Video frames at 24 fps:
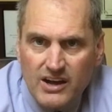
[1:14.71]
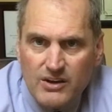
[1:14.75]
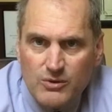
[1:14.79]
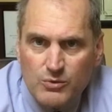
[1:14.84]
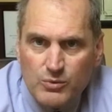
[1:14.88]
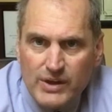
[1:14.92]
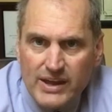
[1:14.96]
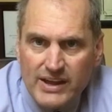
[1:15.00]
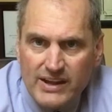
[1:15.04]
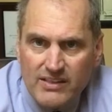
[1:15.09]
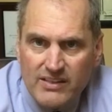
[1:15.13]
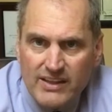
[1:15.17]

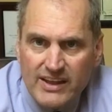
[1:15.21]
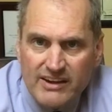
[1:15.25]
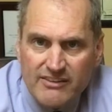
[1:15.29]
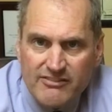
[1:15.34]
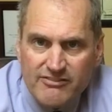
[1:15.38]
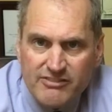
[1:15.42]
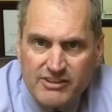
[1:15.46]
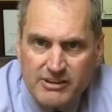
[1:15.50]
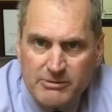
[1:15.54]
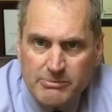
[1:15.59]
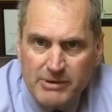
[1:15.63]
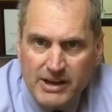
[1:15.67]
We had a lot of
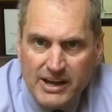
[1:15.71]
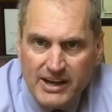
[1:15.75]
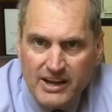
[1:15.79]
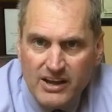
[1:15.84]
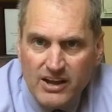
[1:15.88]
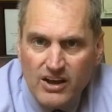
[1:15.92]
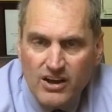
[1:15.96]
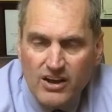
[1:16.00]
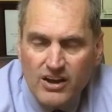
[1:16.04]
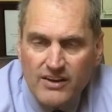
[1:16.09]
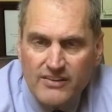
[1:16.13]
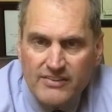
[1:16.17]
feedback
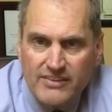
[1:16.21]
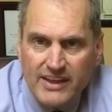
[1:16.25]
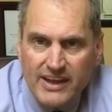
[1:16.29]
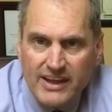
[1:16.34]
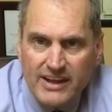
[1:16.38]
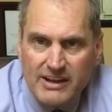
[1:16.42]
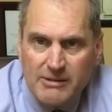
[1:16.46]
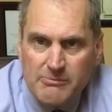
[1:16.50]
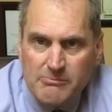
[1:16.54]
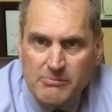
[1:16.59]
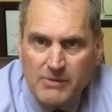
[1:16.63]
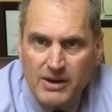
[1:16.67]
on
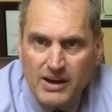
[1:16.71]
that